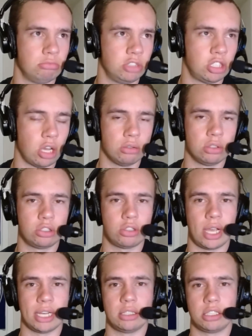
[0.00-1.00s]
zone
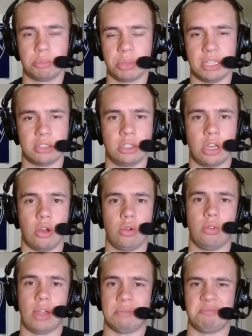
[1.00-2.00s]
stretch, split
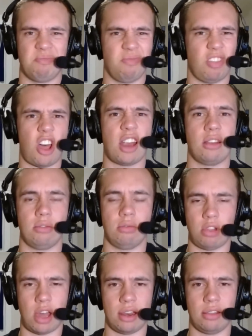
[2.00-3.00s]
zone, like a
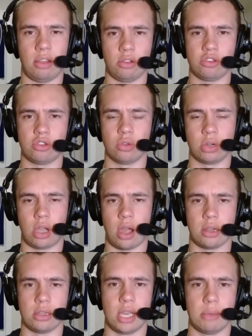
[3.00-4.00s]
lot of those sort of
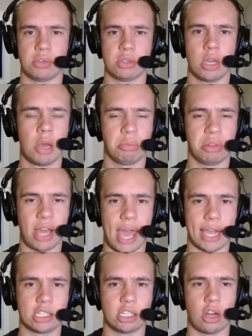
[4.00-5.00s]
concepts,
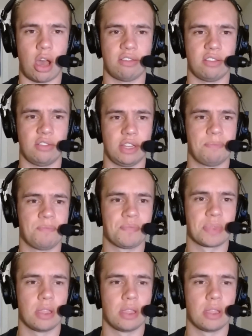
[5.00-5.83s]
play action off of it.